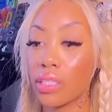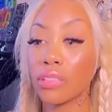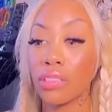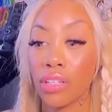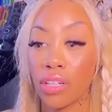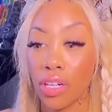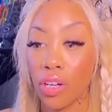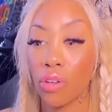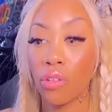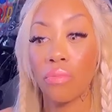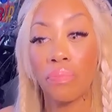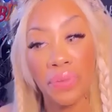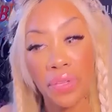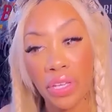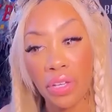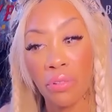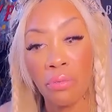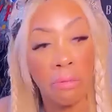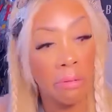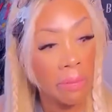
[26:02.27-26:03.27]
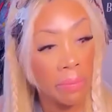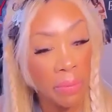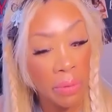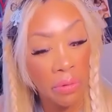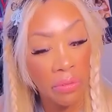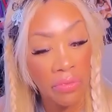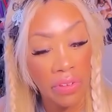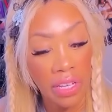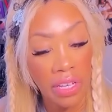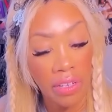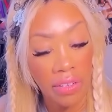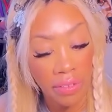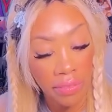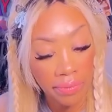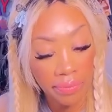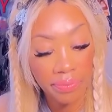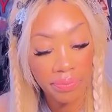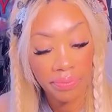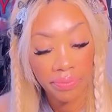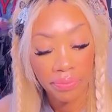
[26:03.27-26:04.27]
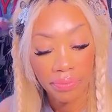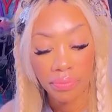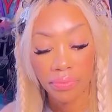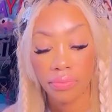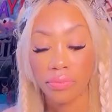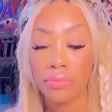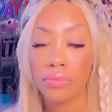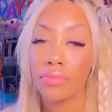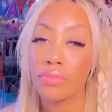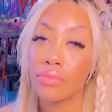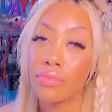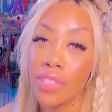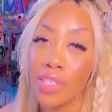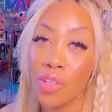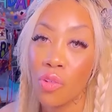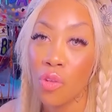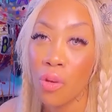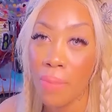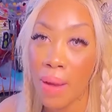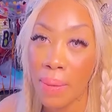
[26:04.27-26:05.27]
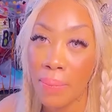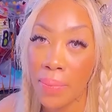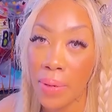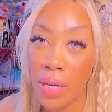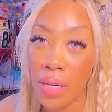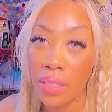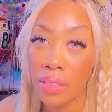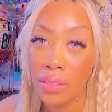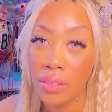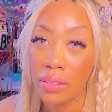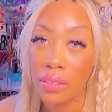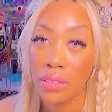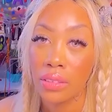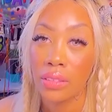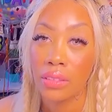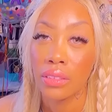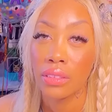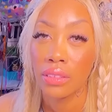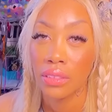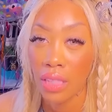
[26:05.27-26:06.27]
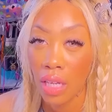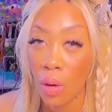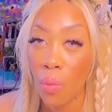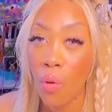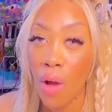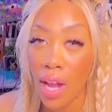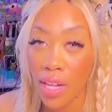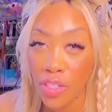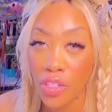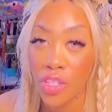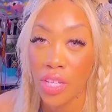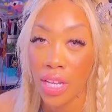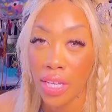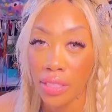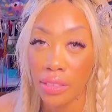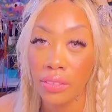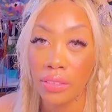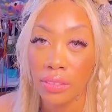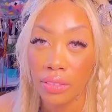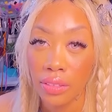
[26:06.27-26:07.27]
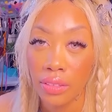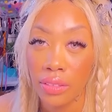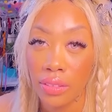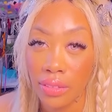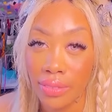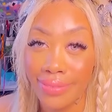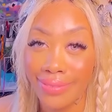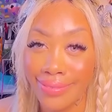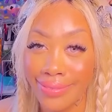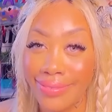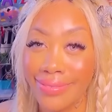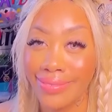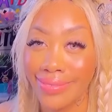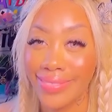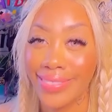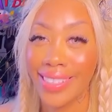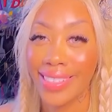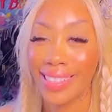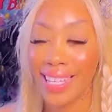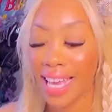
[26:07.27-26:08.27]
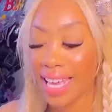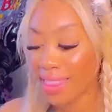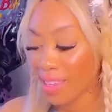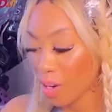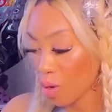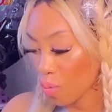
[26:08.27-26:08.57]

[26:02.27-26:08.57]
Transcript: you know, be removing. So remember, they're watching. Okay? They're